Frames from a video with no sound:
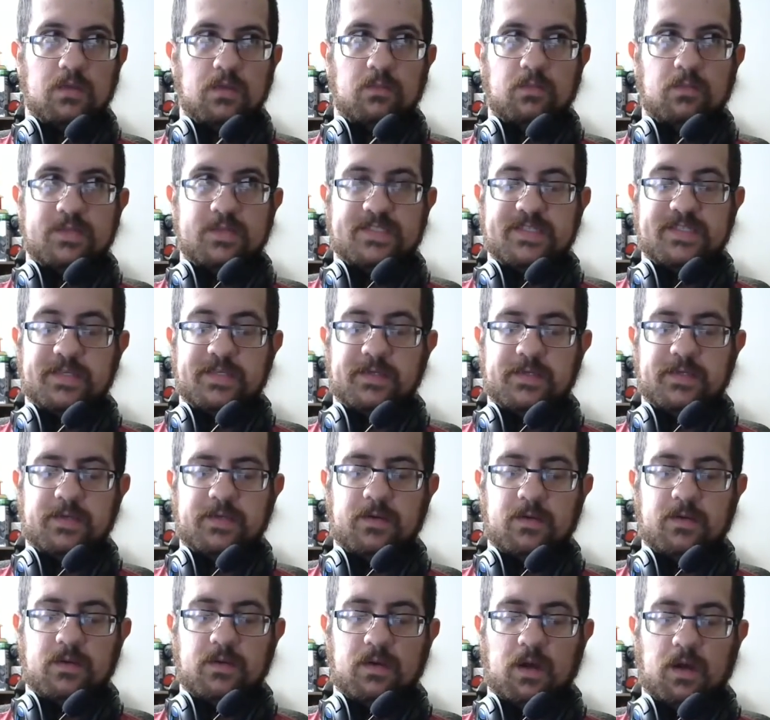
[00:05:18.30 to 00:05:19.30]
We see
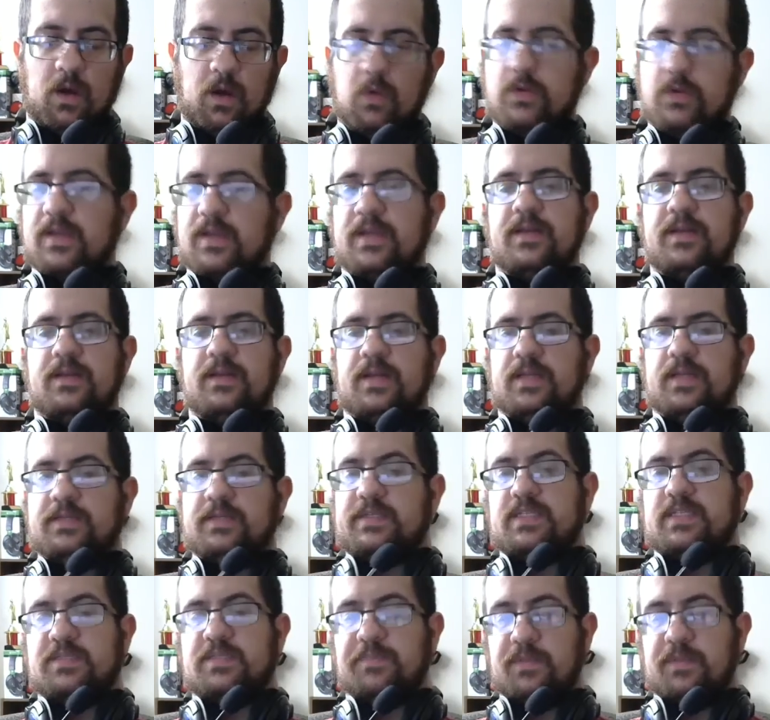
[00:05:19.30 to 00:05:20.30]
Hogan in
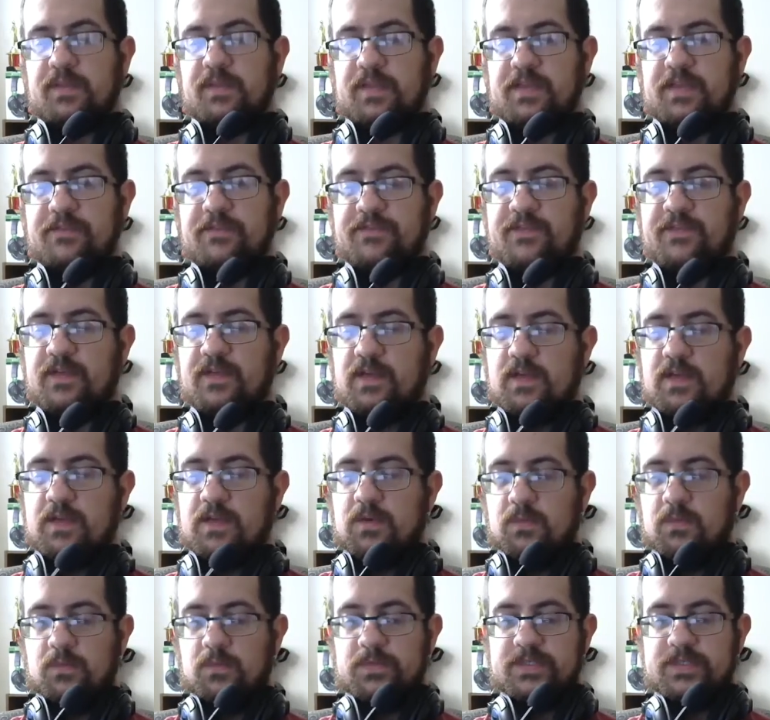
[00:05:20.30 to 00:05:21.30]
disbelief.
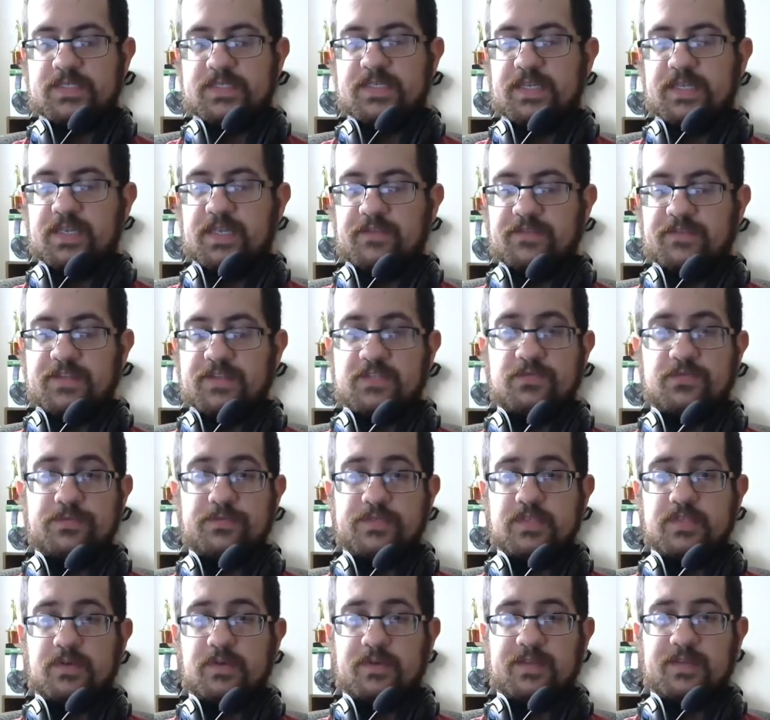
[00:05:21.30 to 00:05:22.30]
We see Vince
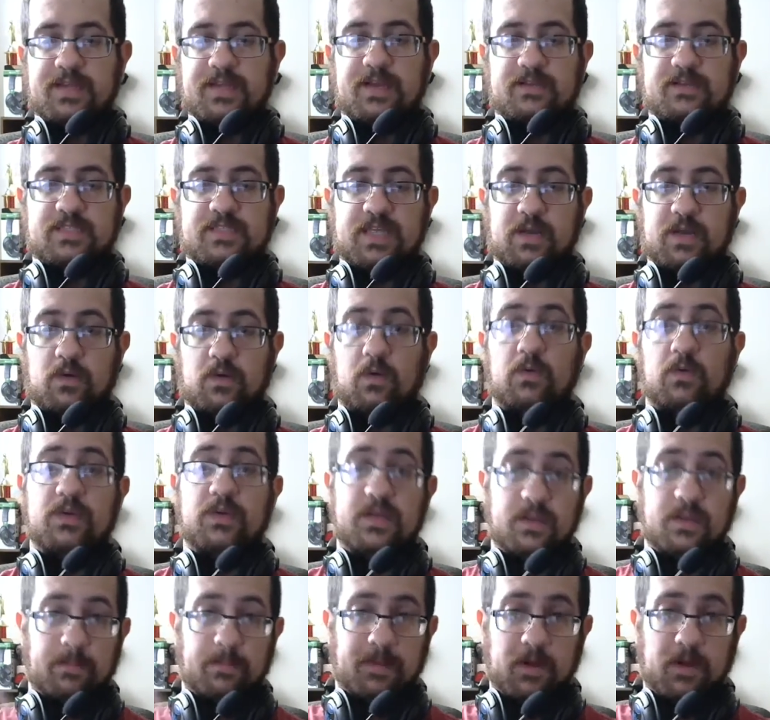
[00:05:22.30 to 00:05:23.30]
Russo on the outside
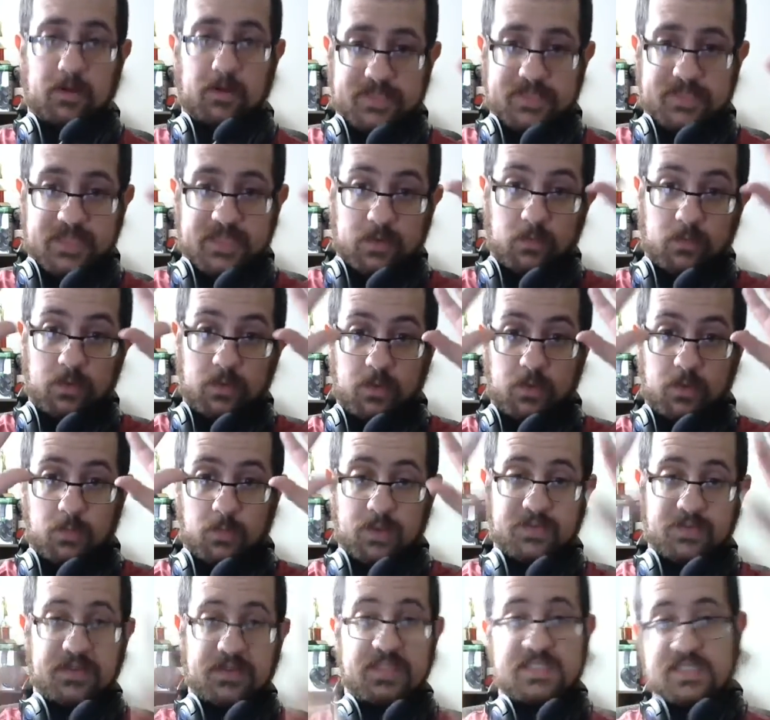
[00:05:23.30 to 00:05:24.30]
holding the belt up saying, well, you
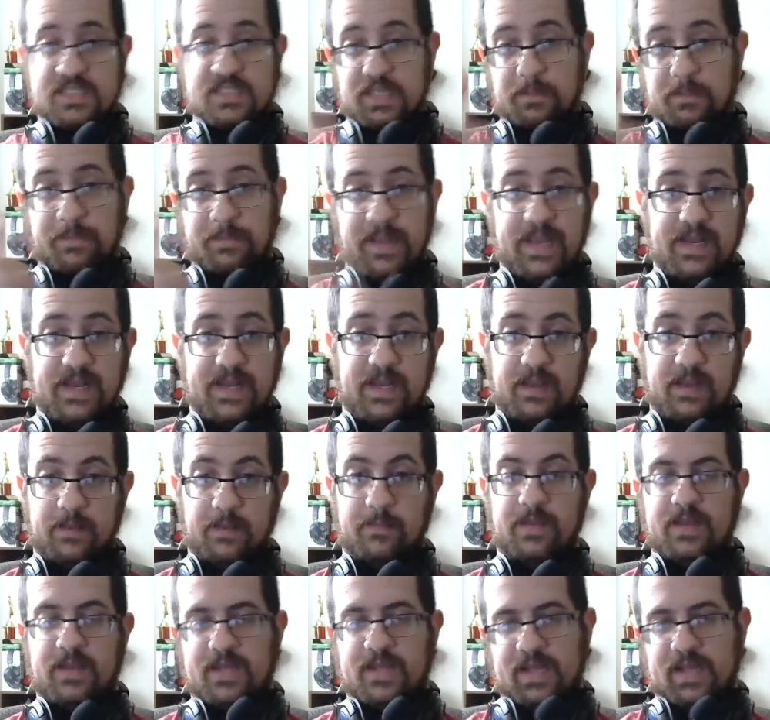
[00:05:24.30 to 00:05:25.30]
want this? Then pin
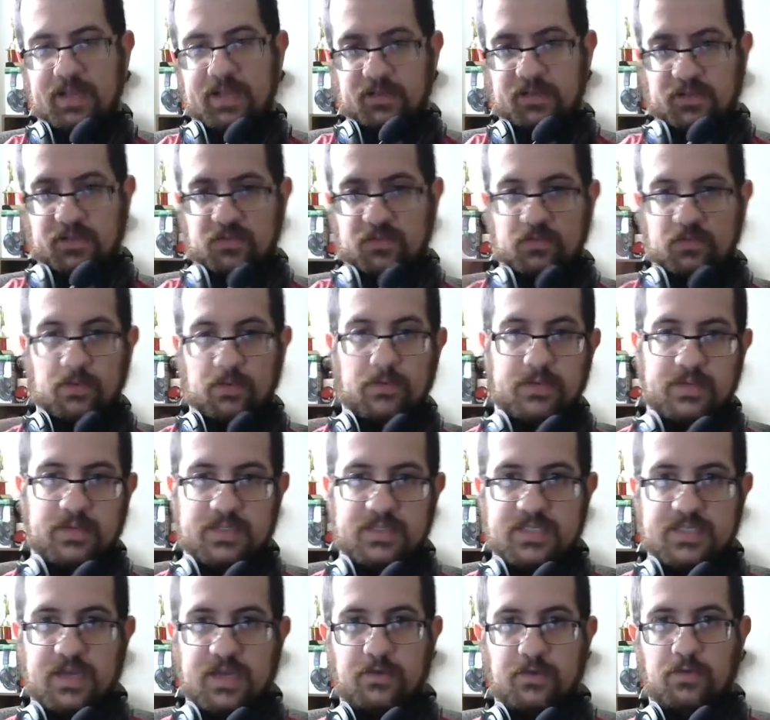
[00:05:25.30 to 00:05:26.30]
him, and like throwing the
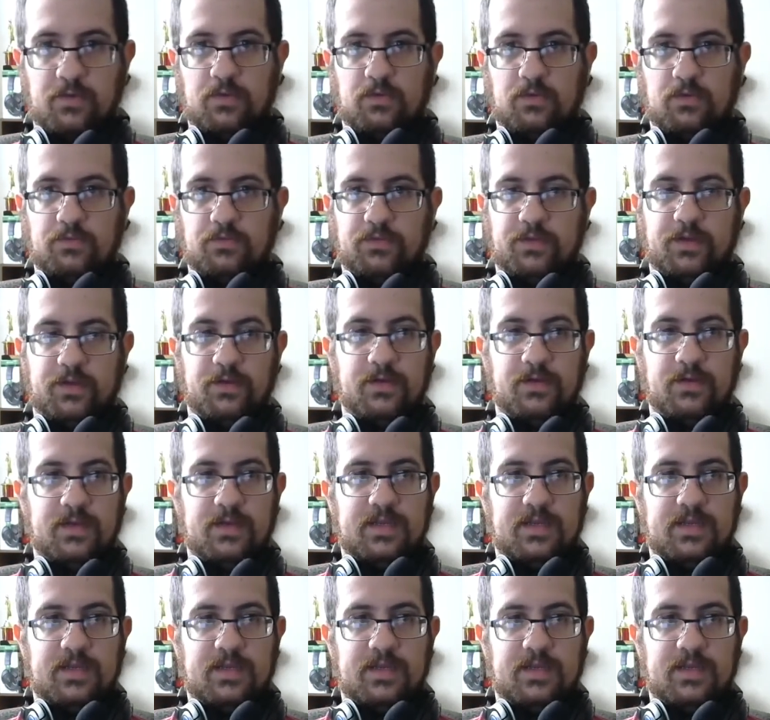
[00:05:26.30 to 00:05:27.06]
title over there.